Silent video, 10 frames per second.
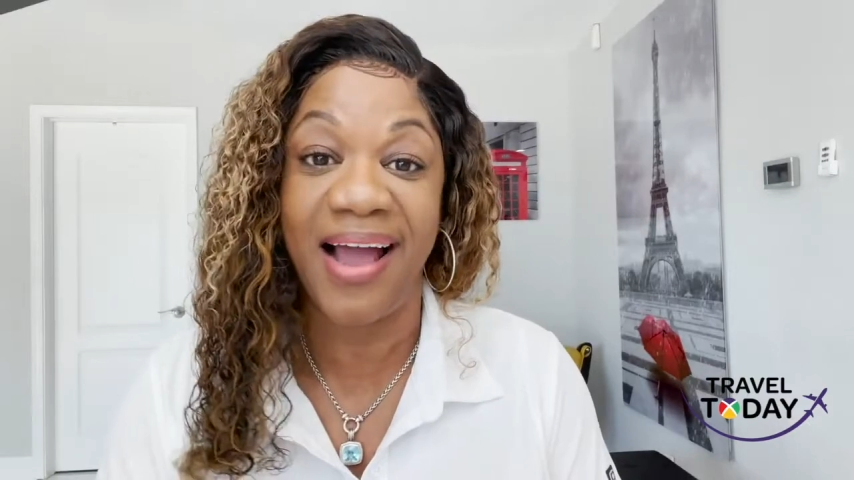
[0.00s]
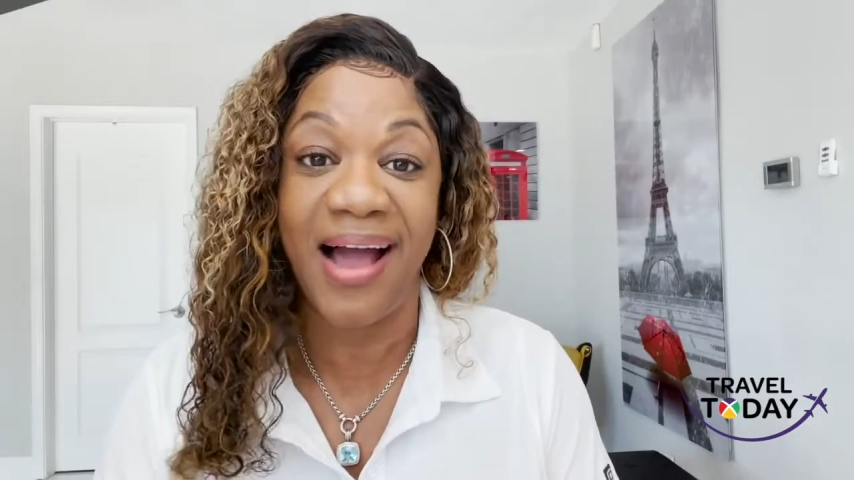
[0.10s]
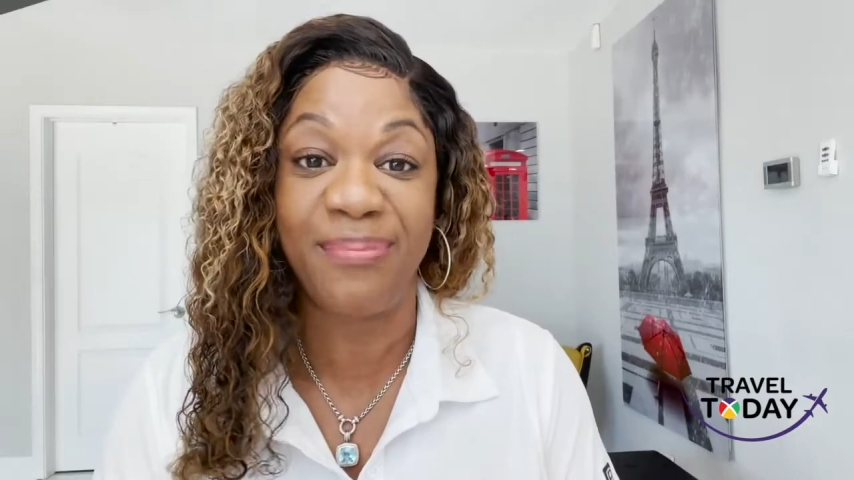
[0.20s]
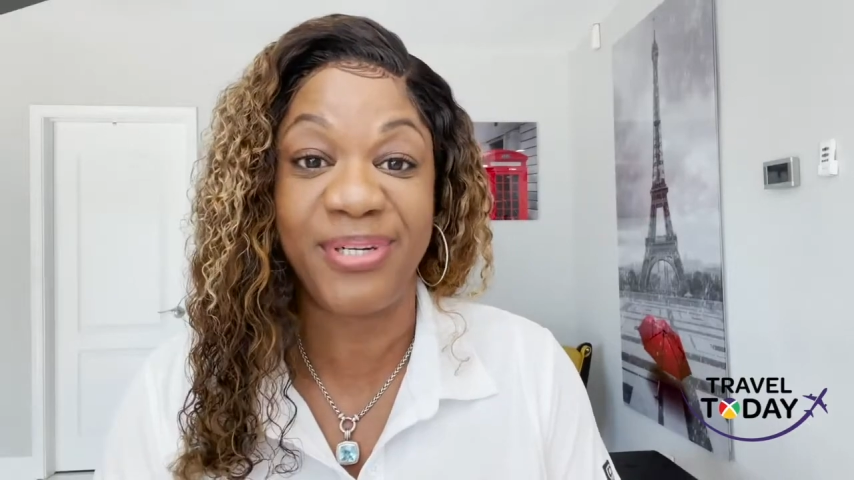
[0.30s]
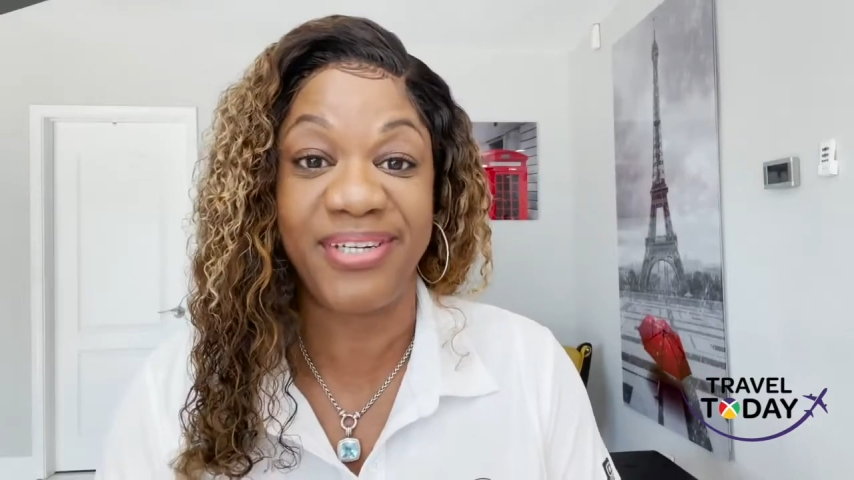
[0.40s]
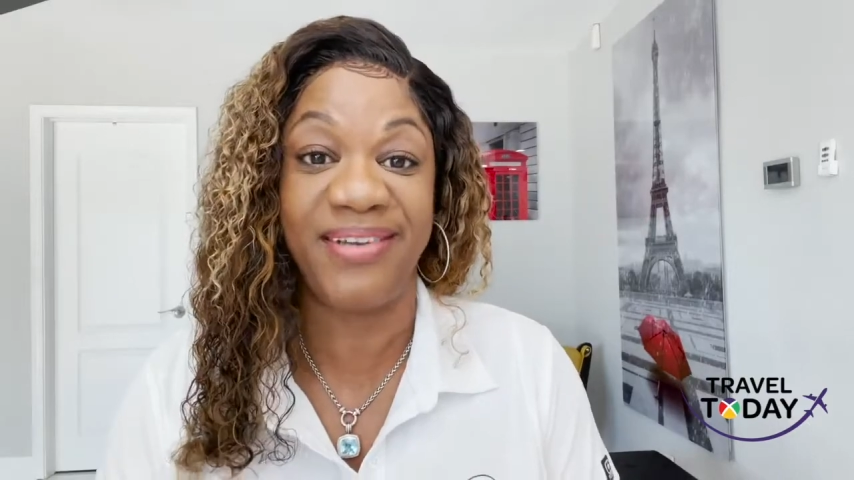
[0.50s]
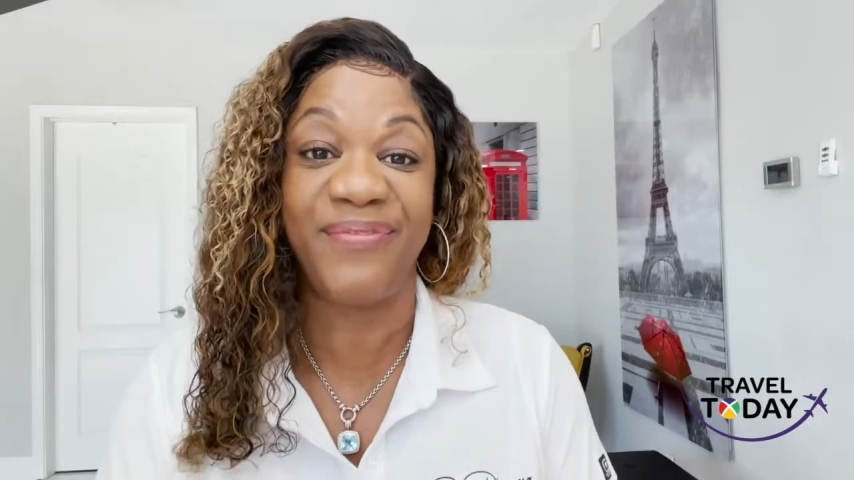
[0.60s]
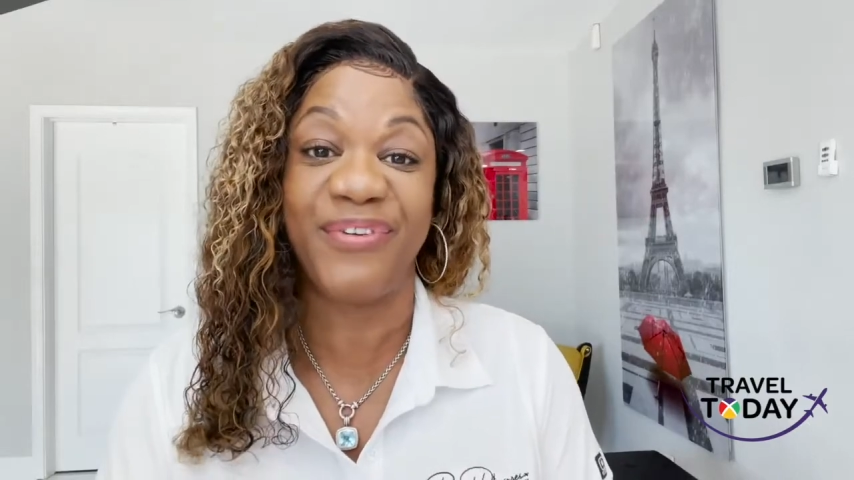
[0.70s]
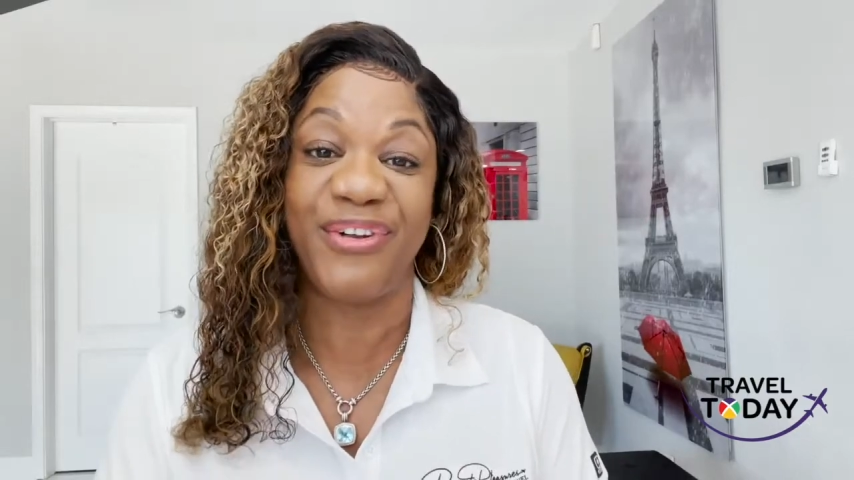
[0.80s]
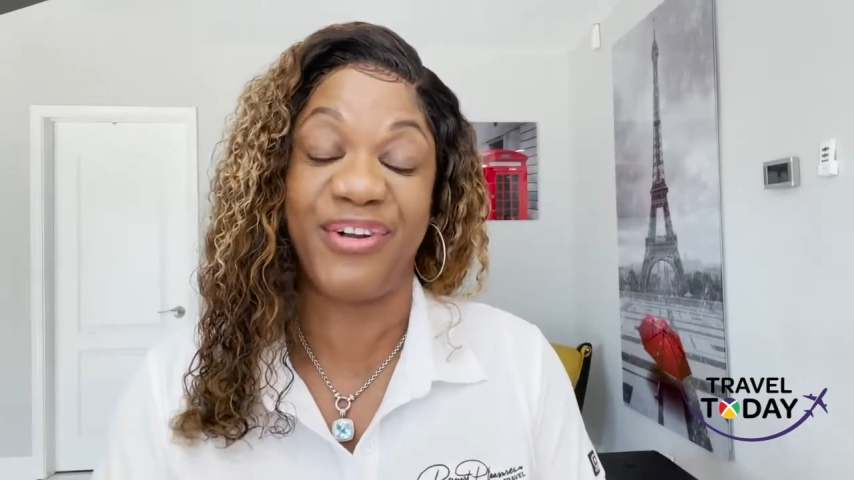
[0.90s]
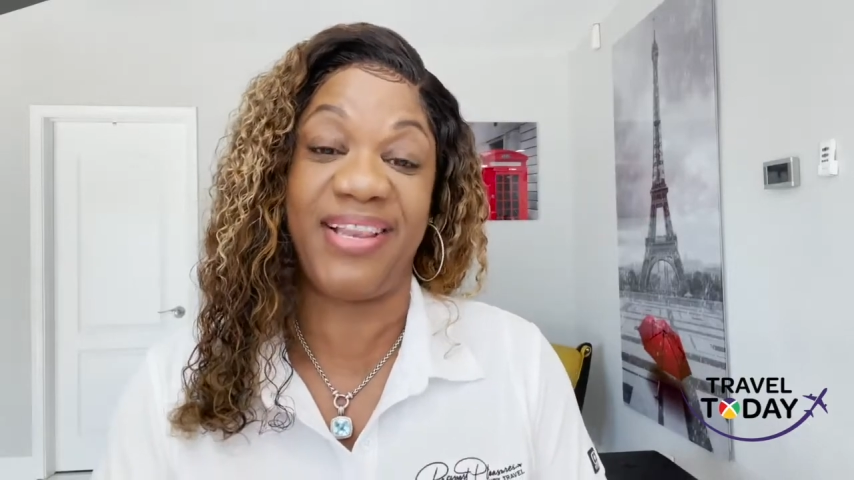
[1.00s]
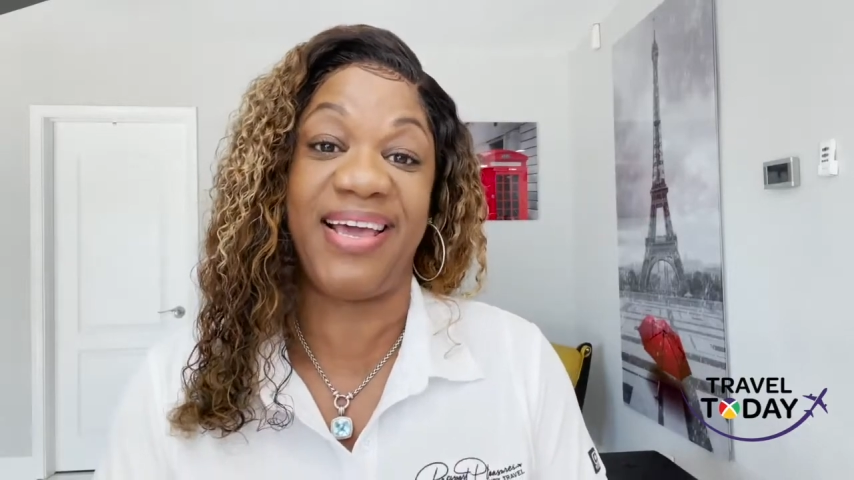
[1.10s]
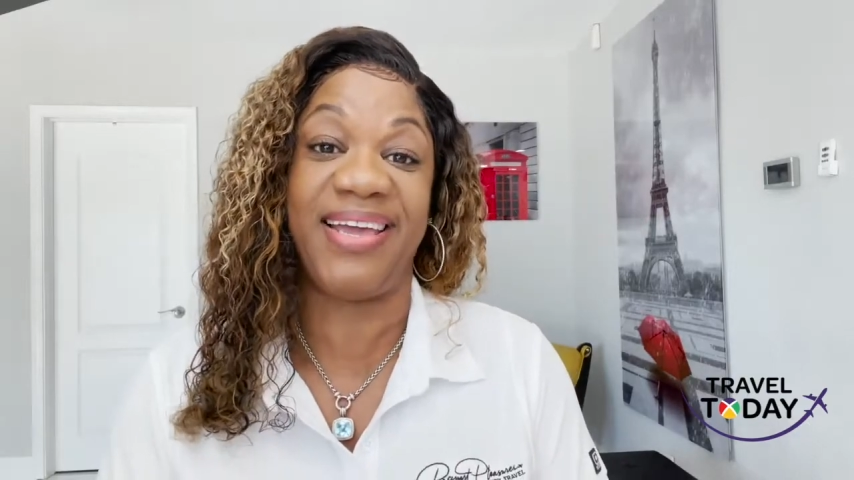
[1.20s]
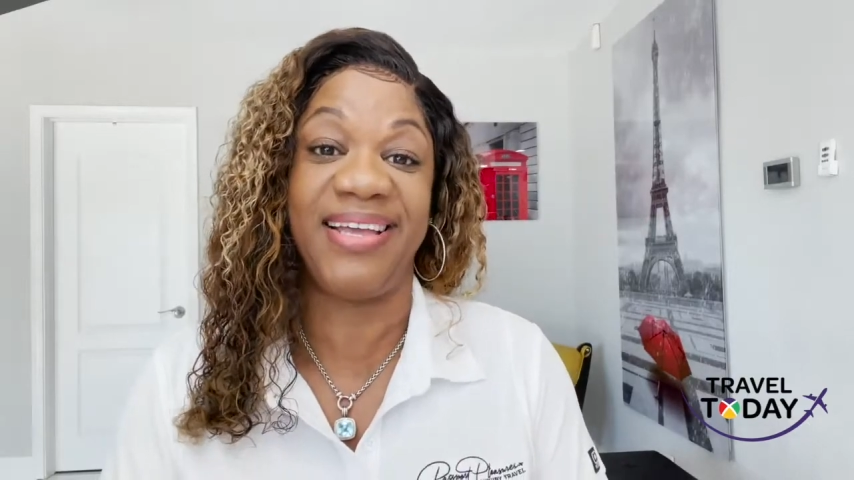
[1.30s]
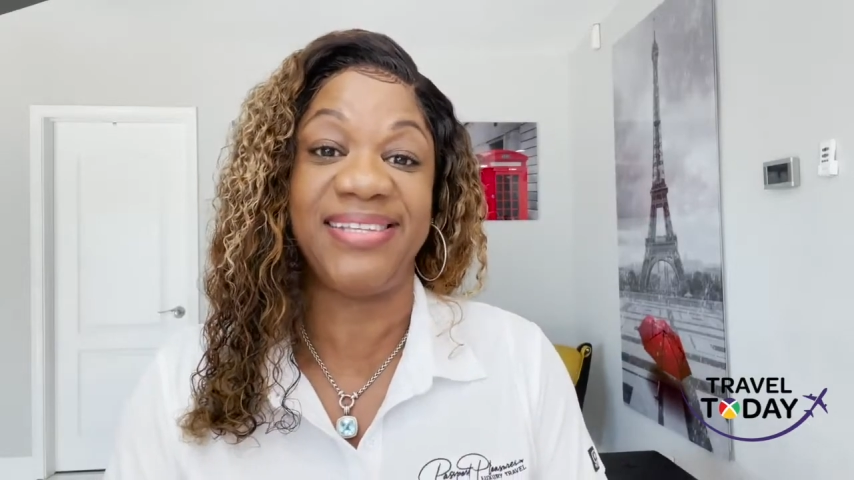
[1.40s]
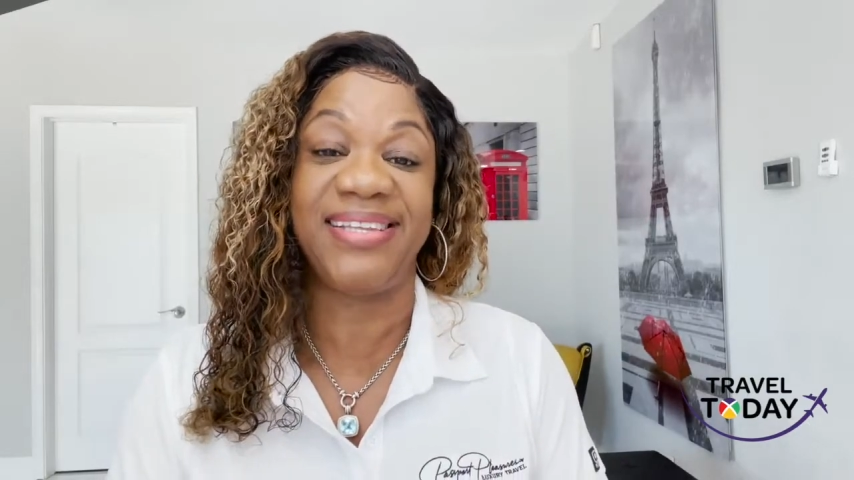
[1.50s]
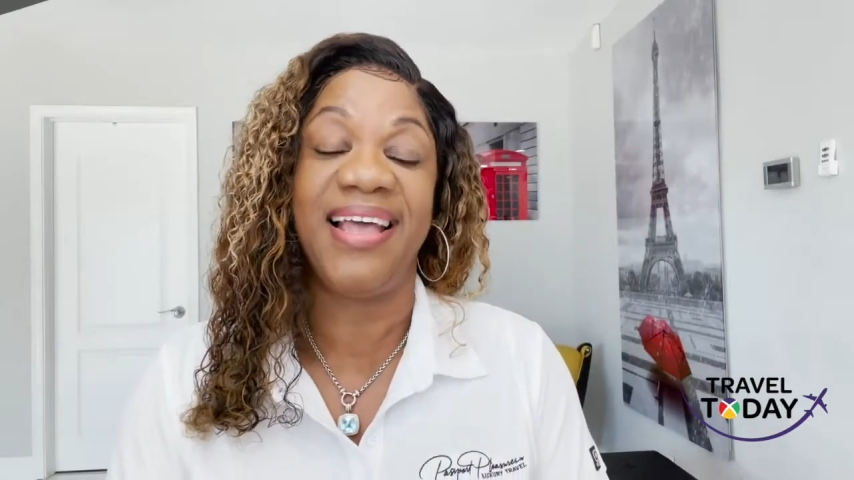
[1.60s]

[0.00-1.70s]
option for your clients.